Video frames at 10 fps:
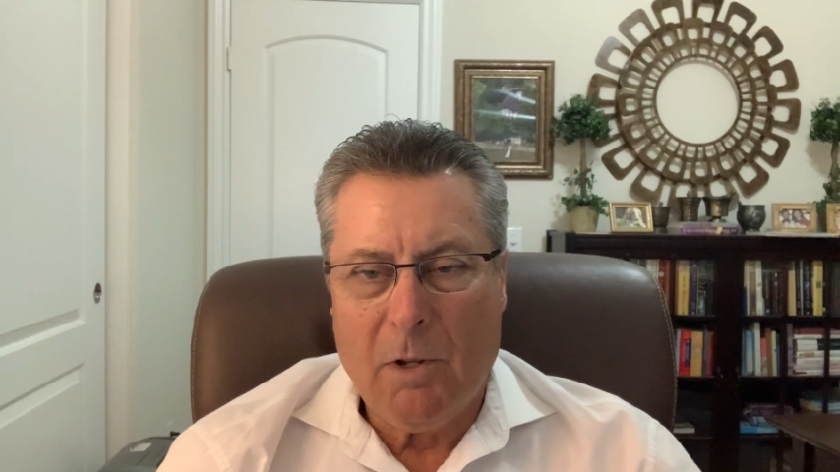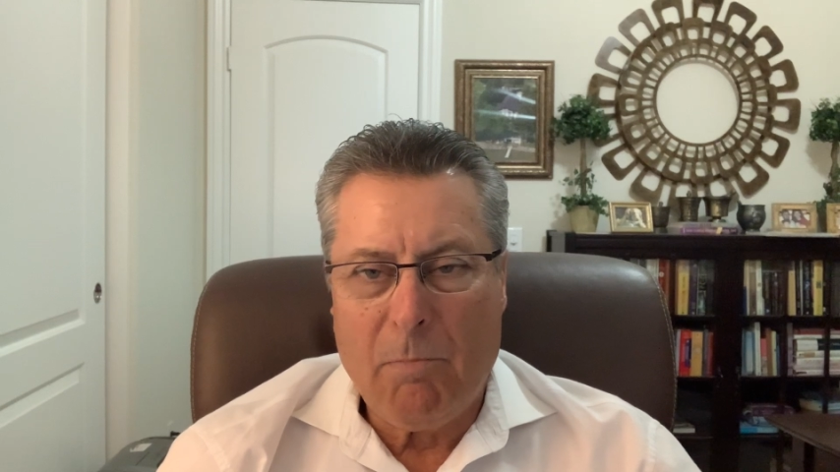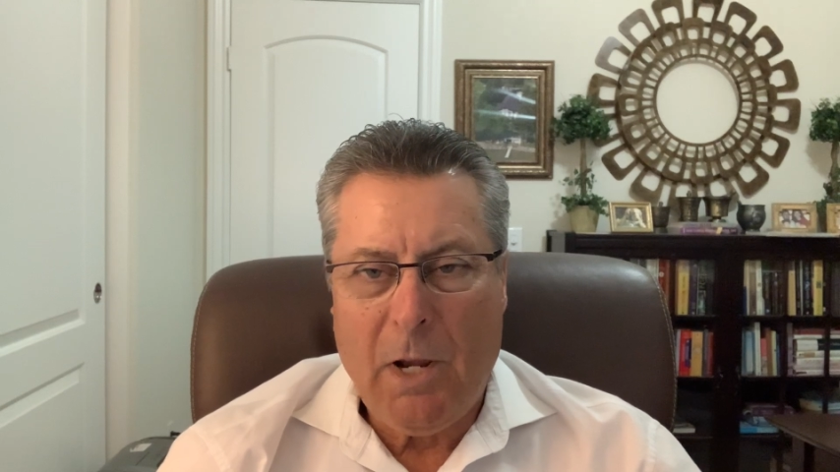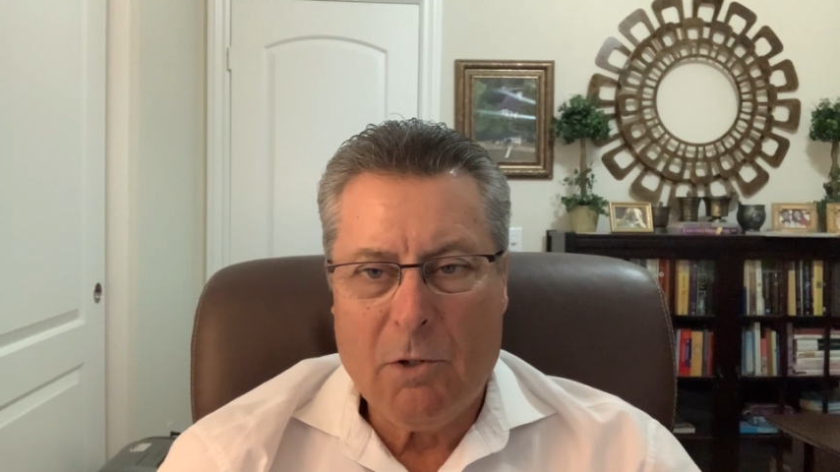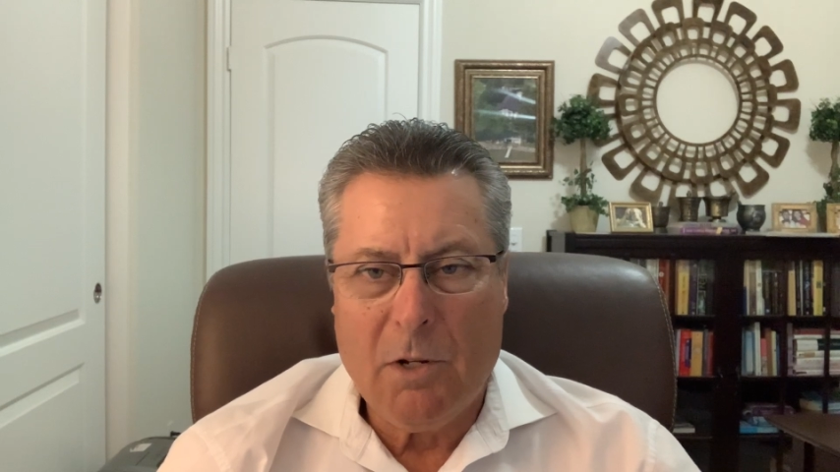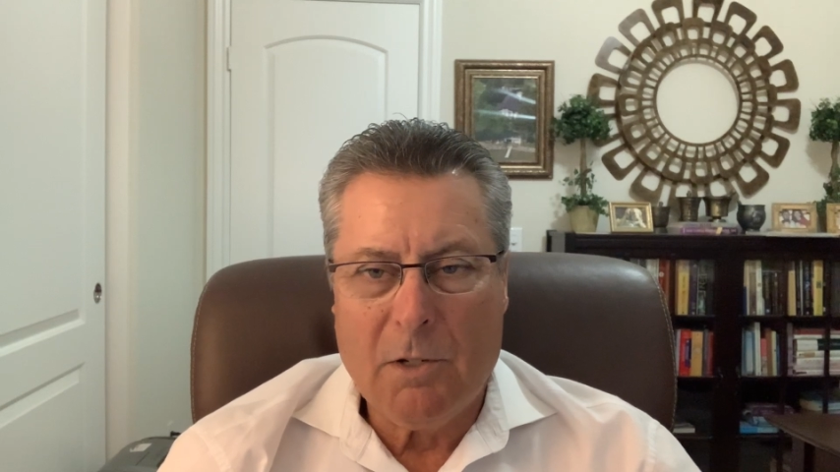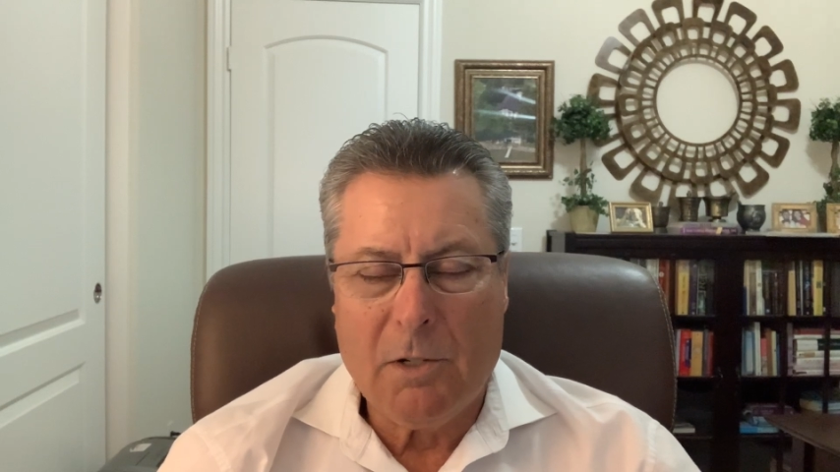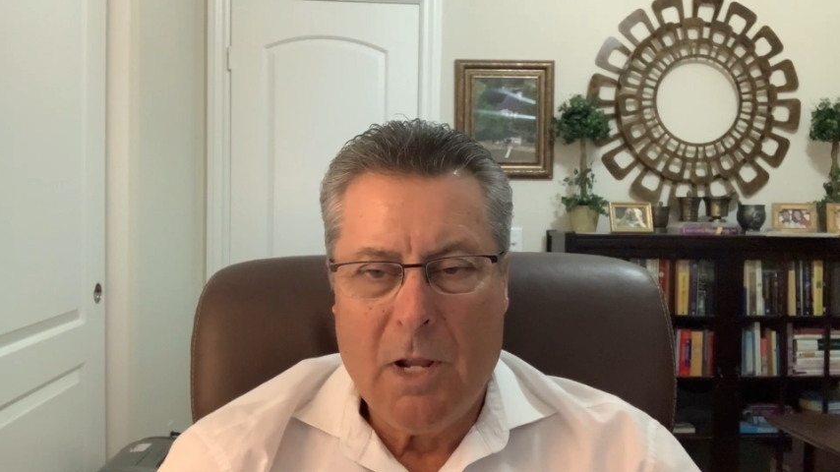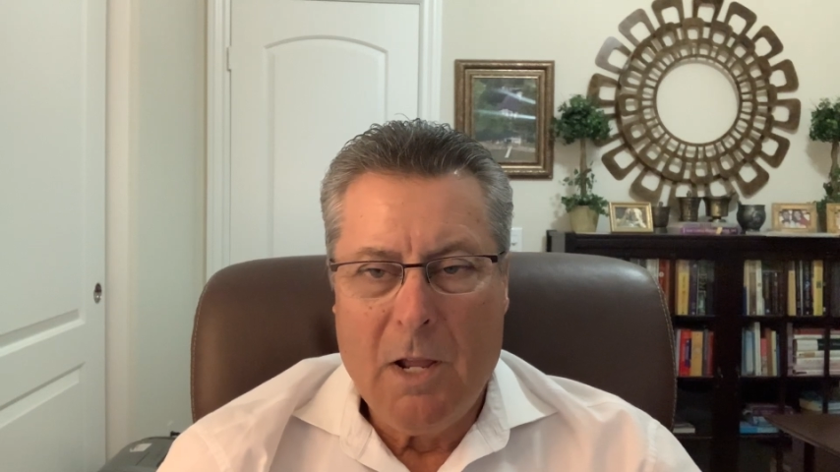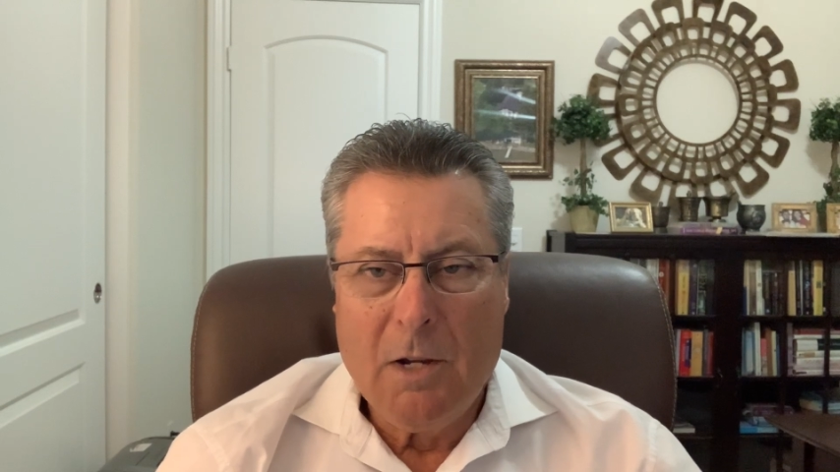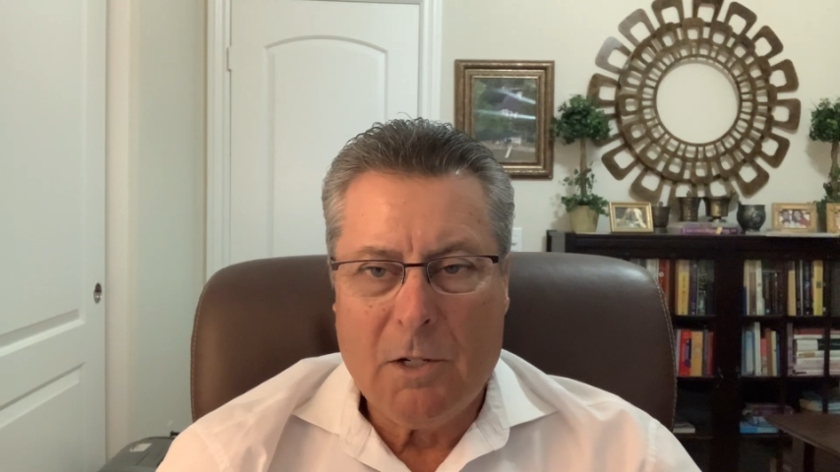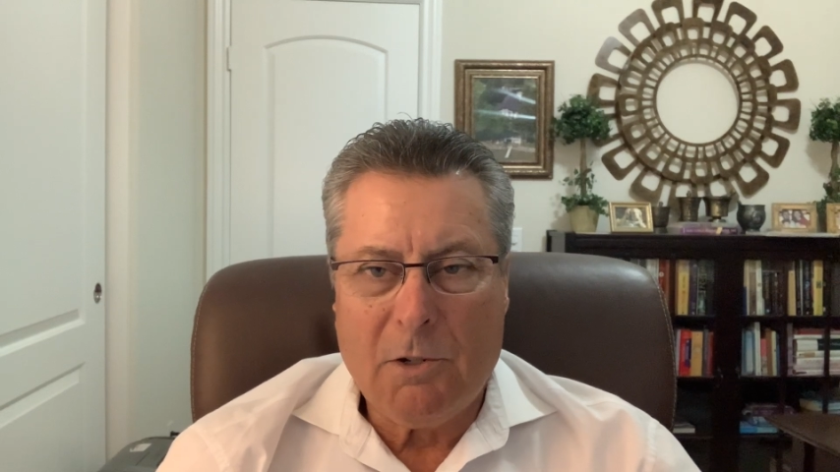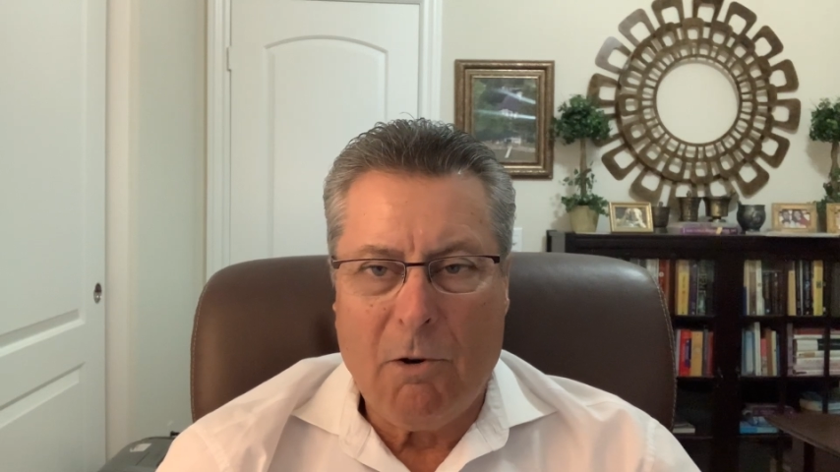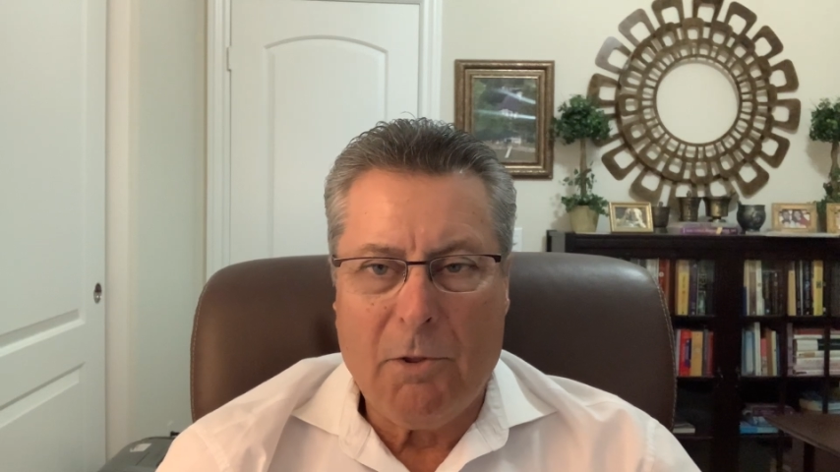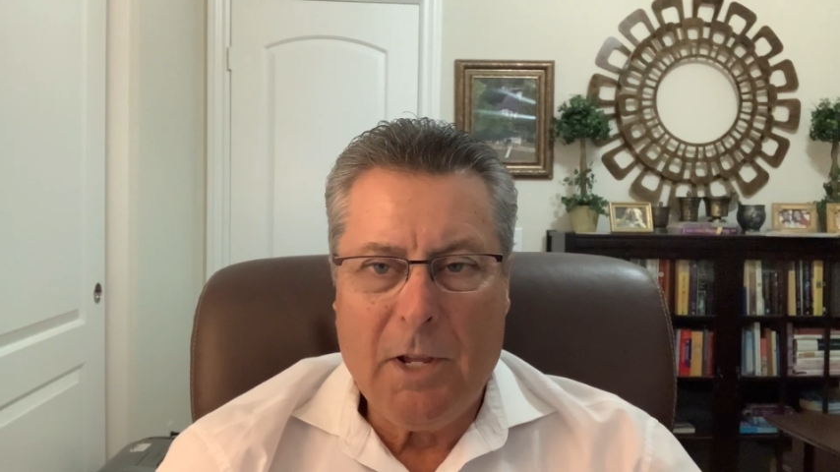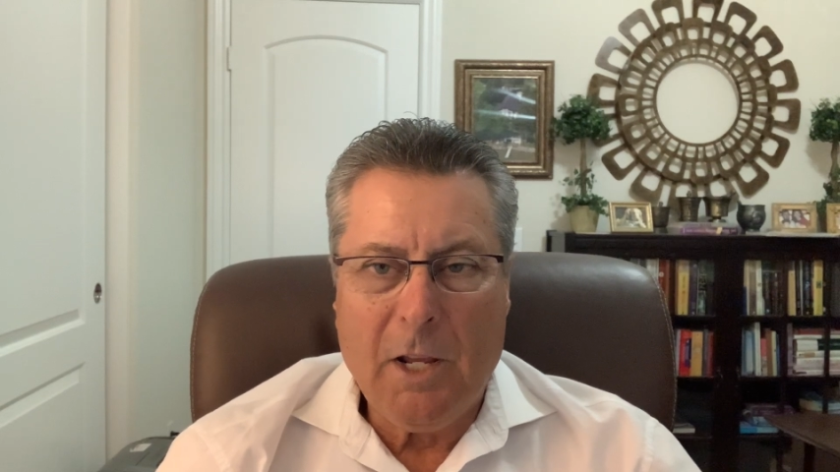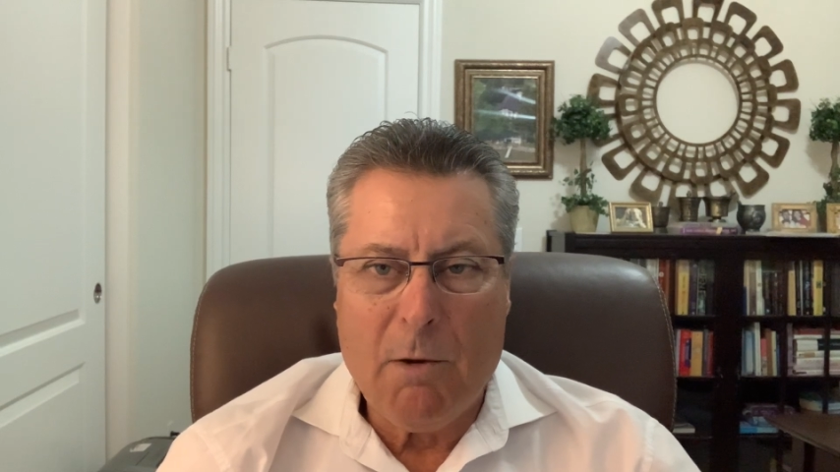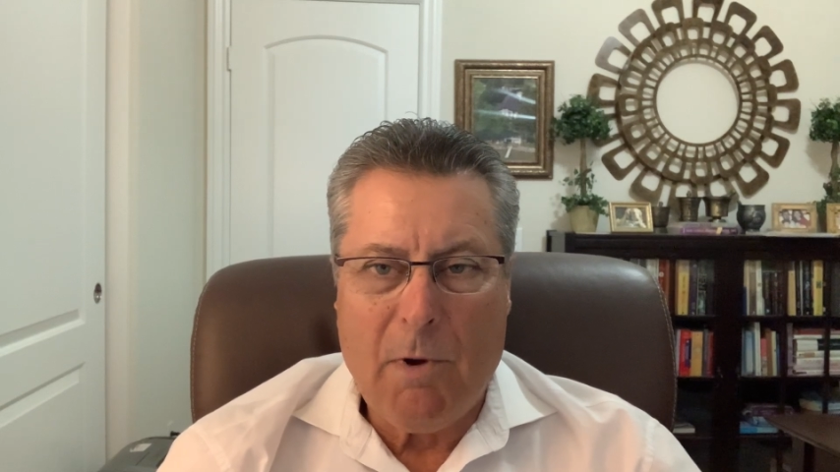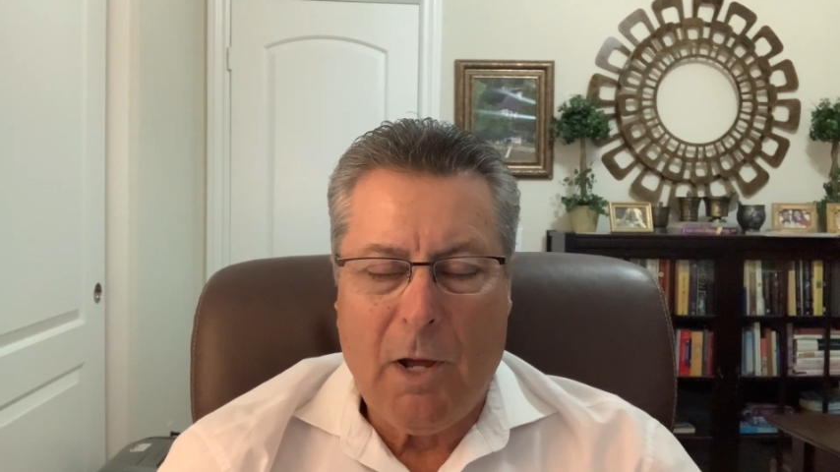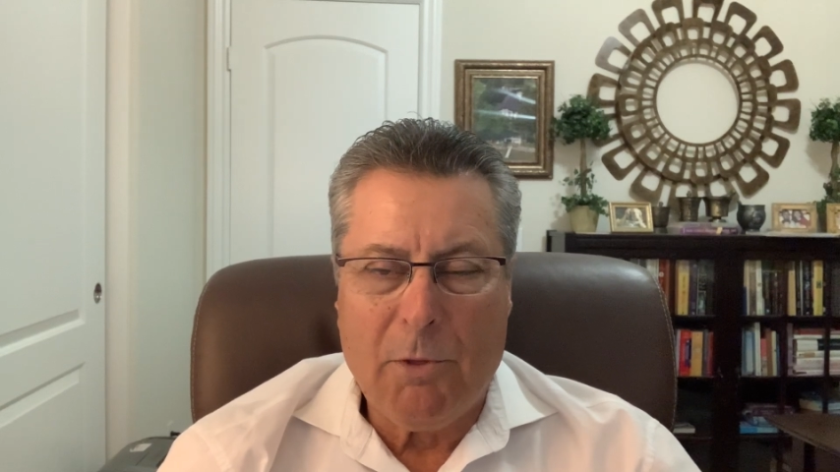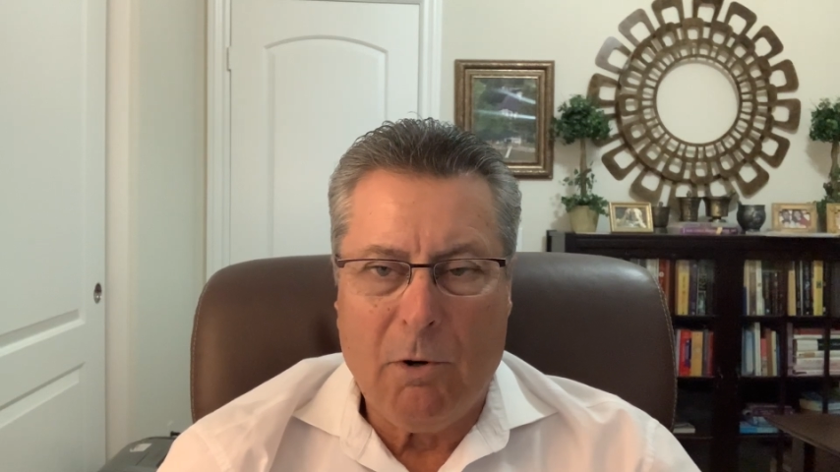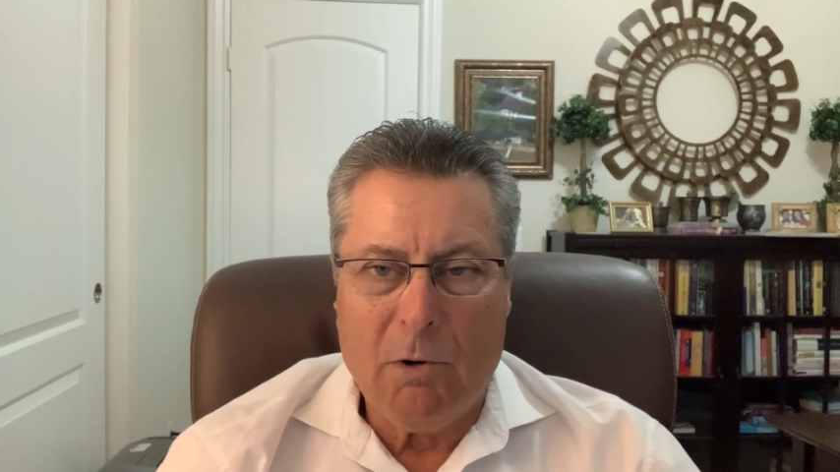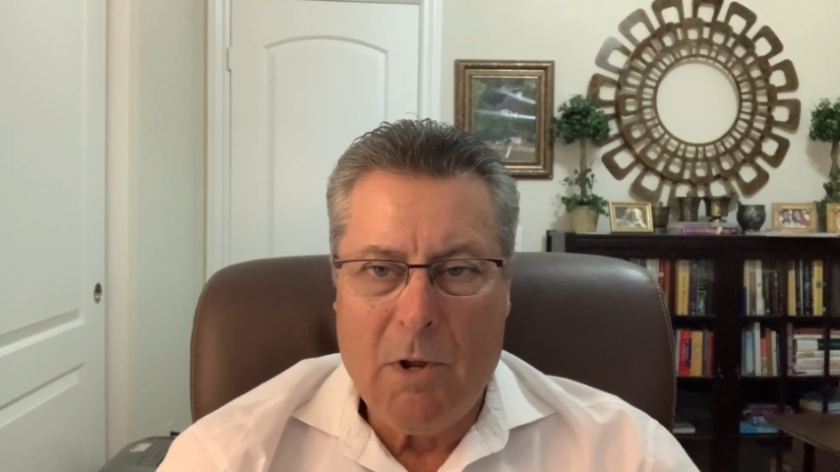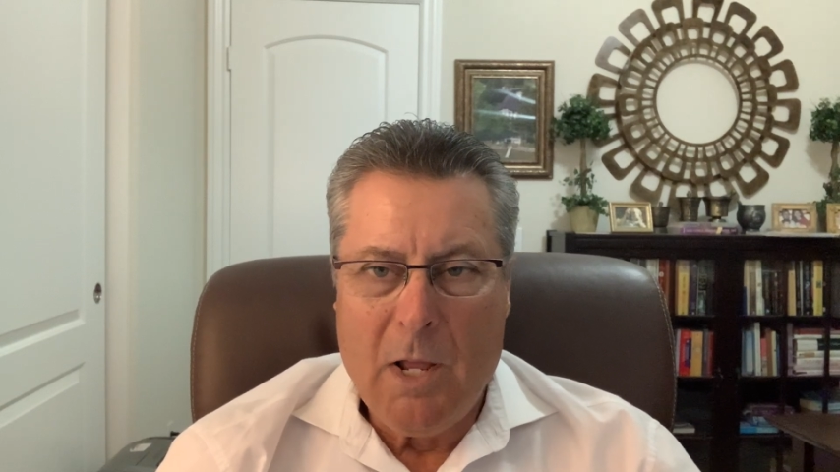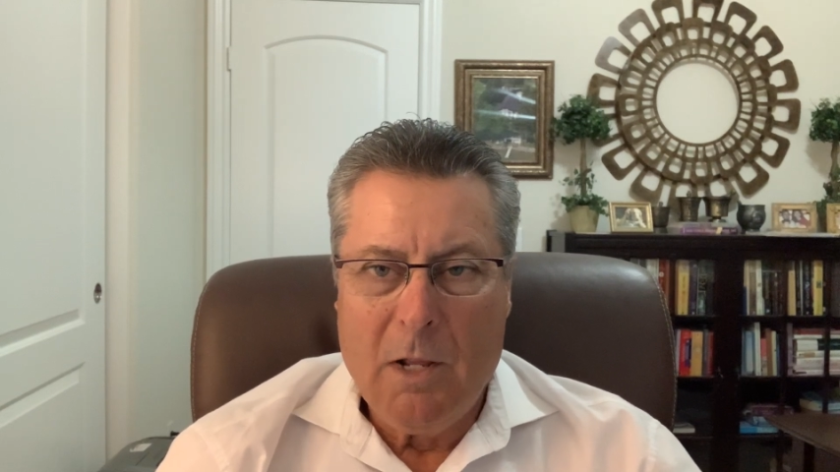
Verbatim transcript: patients to start thinking about their